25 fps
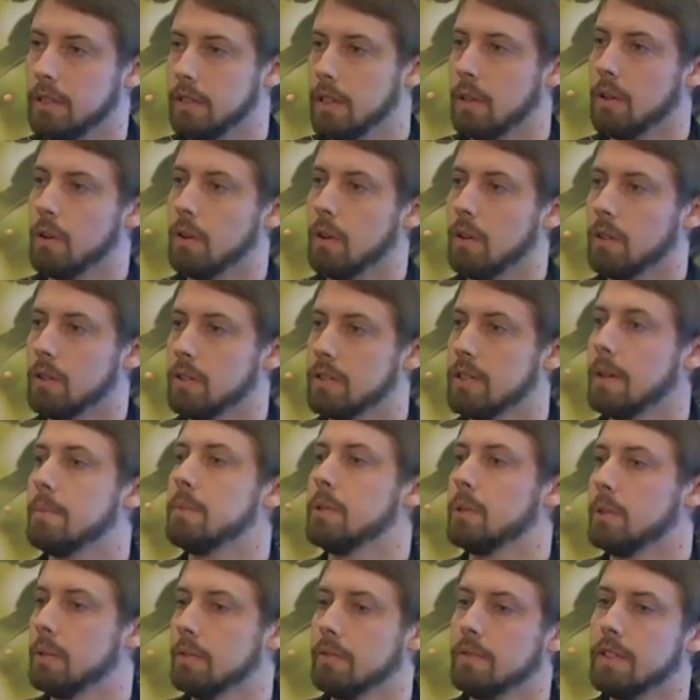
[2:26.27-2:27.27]
on
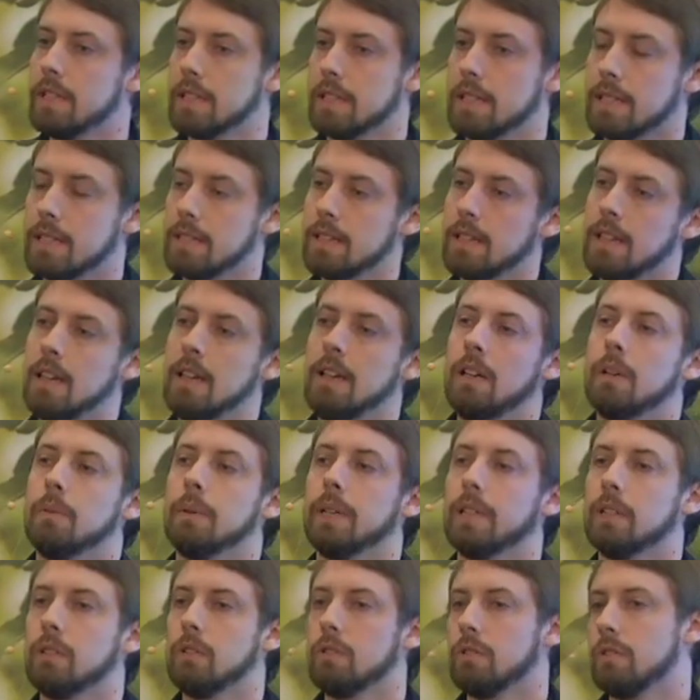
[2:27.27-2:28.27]
subsequent visits,
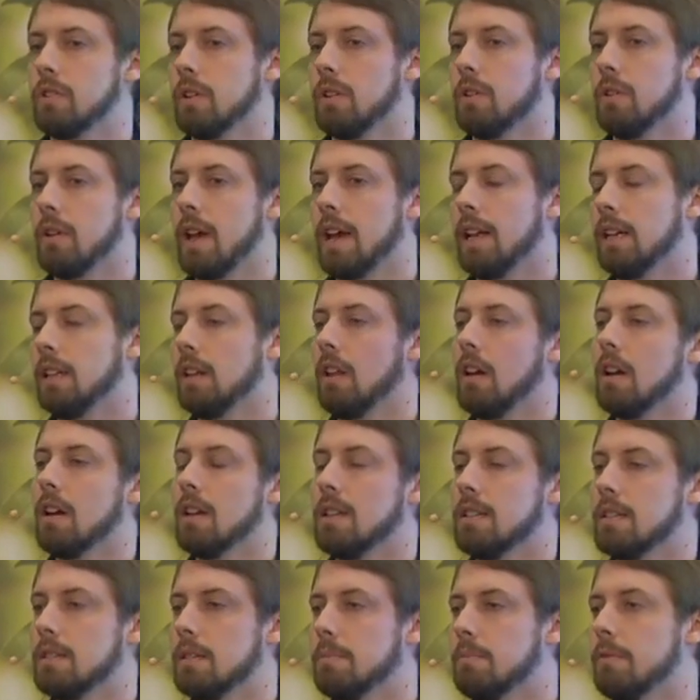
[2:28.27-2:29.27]
we can also
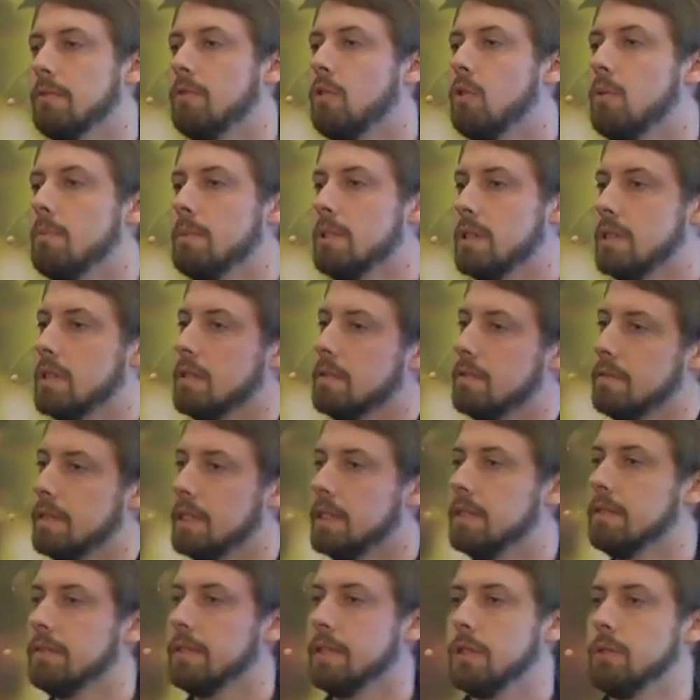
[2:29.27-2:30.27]
analyse the performance of
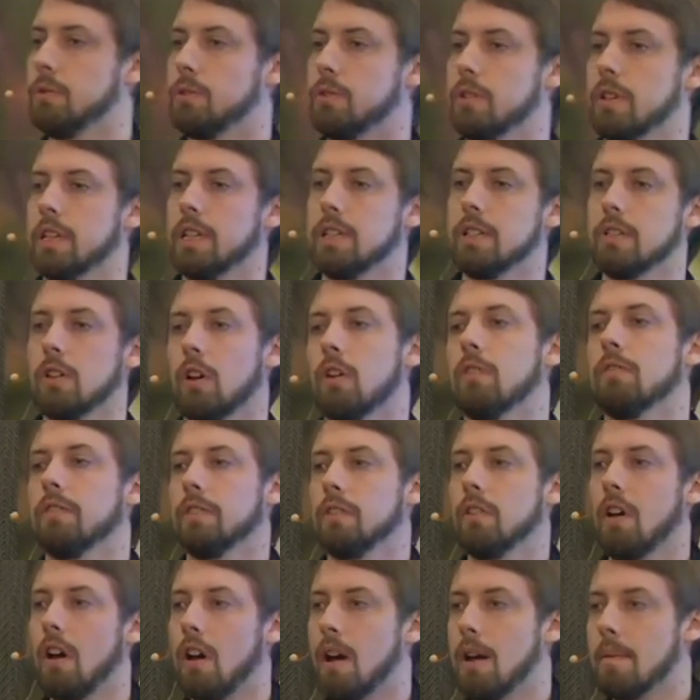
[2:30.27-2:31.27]
individual trees over
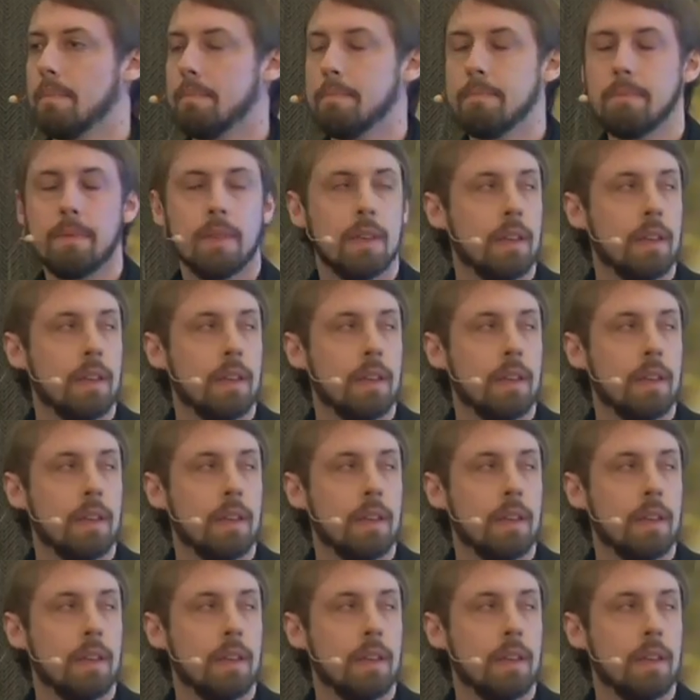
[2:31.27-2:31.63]
time.